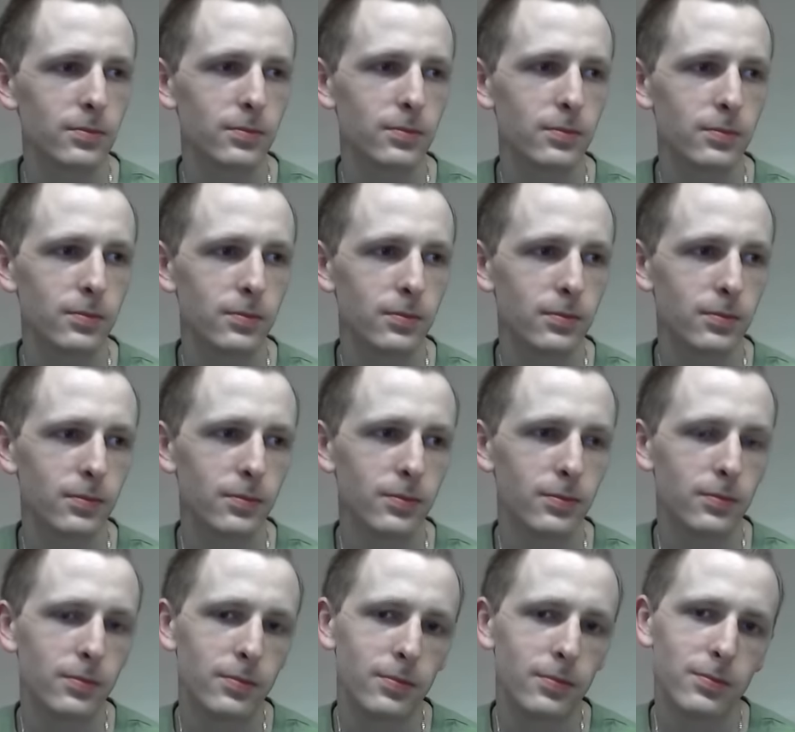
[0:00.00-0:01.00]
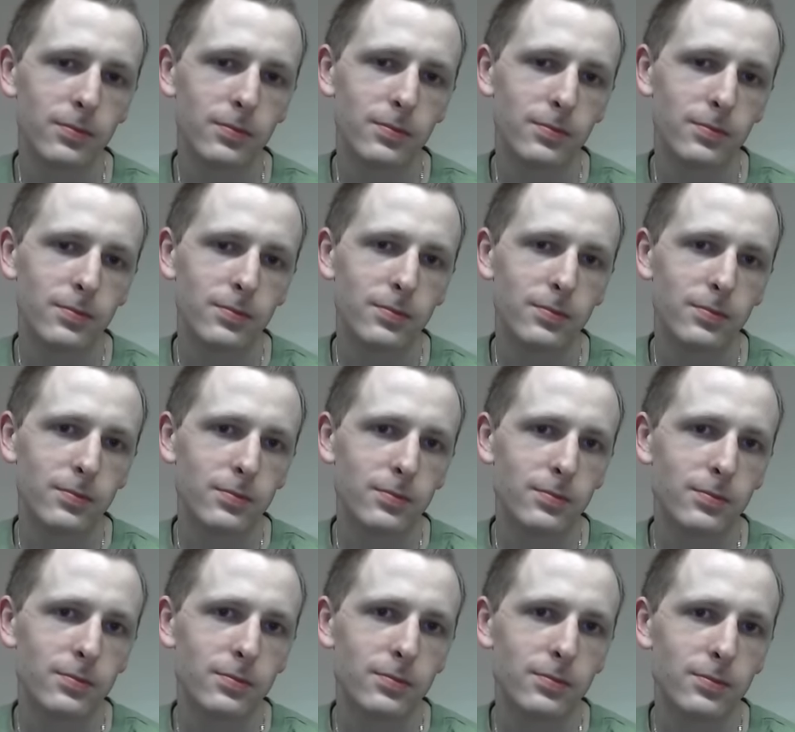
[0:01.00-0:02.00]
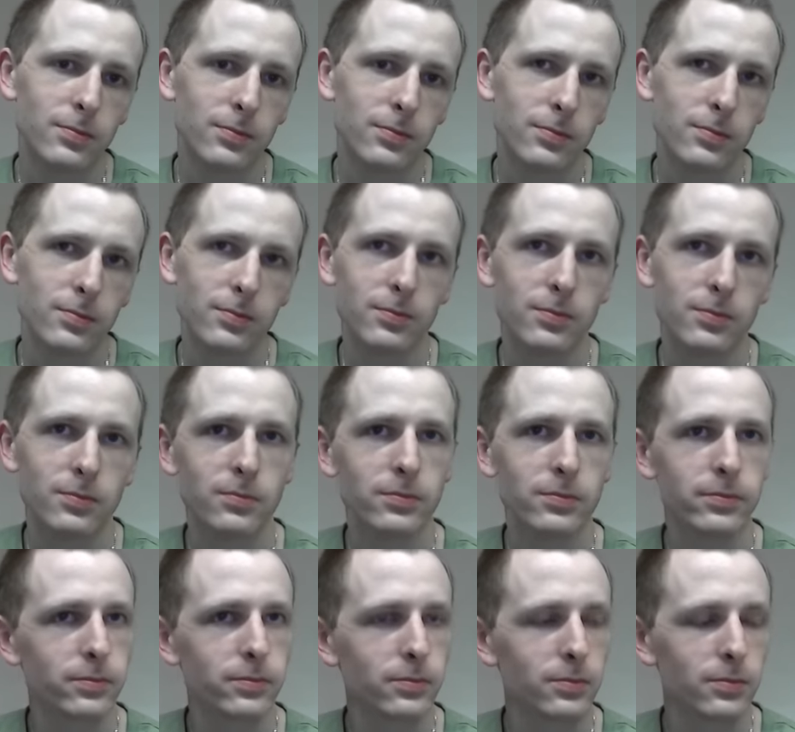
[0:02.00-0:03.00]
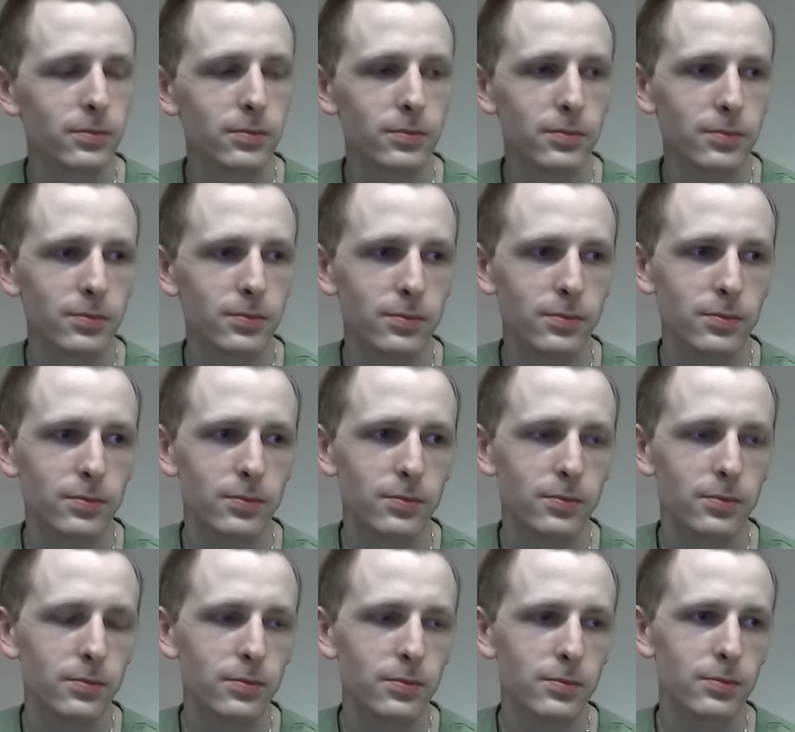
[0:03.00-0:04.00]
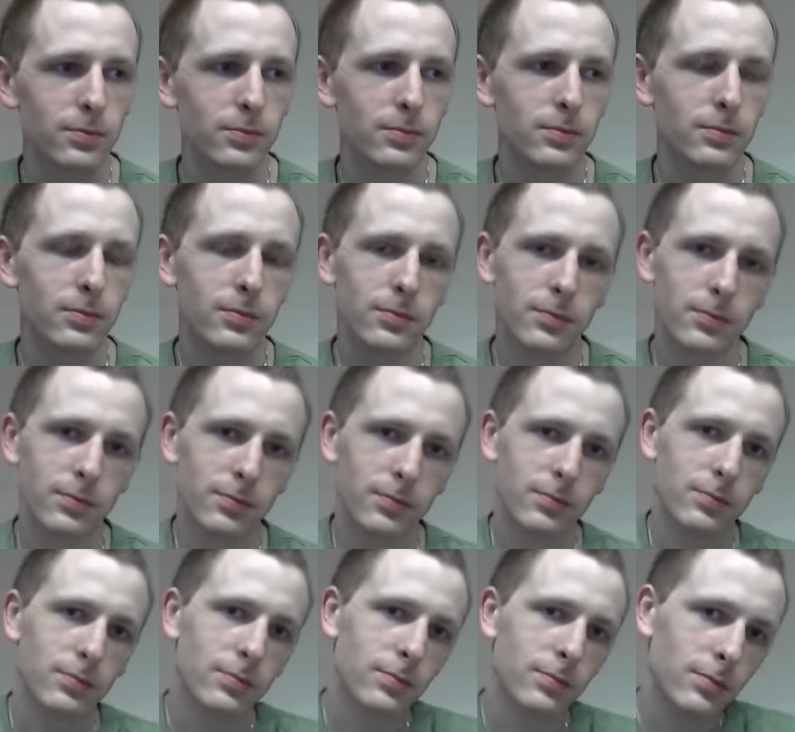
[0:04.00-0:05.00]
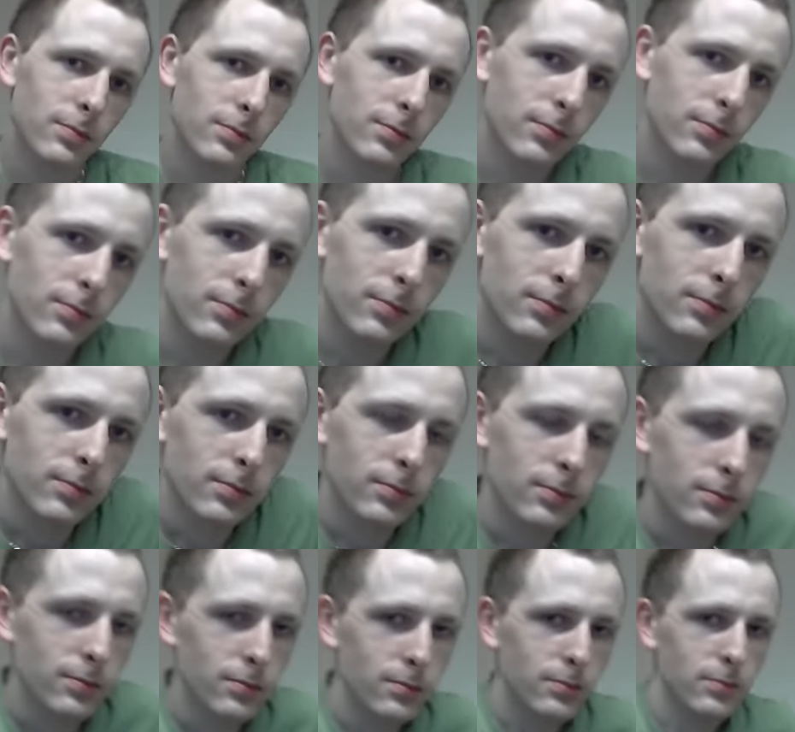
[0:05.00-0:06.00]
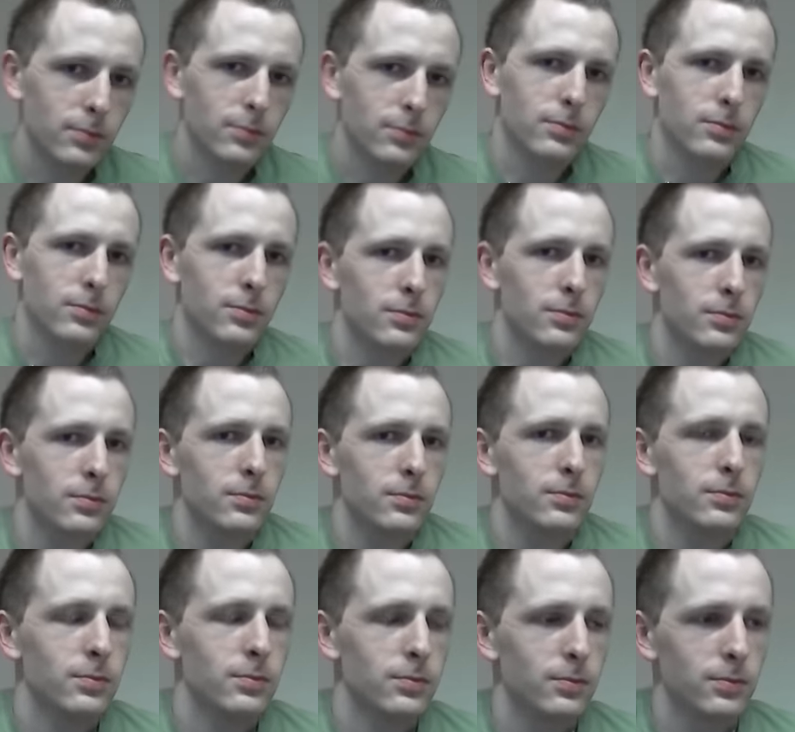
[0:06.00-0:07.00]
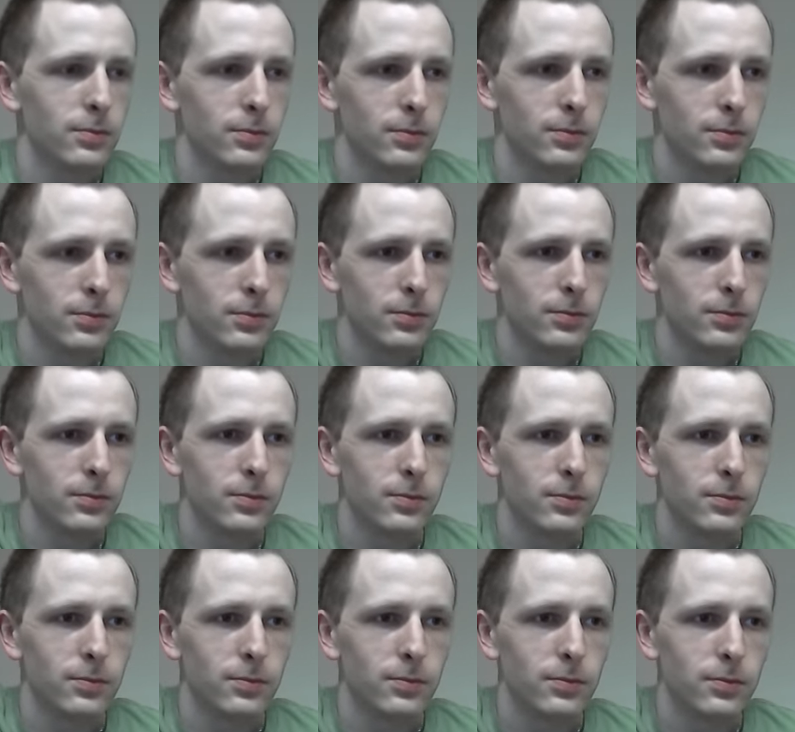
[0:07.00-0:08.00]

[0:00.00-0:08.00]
(silent)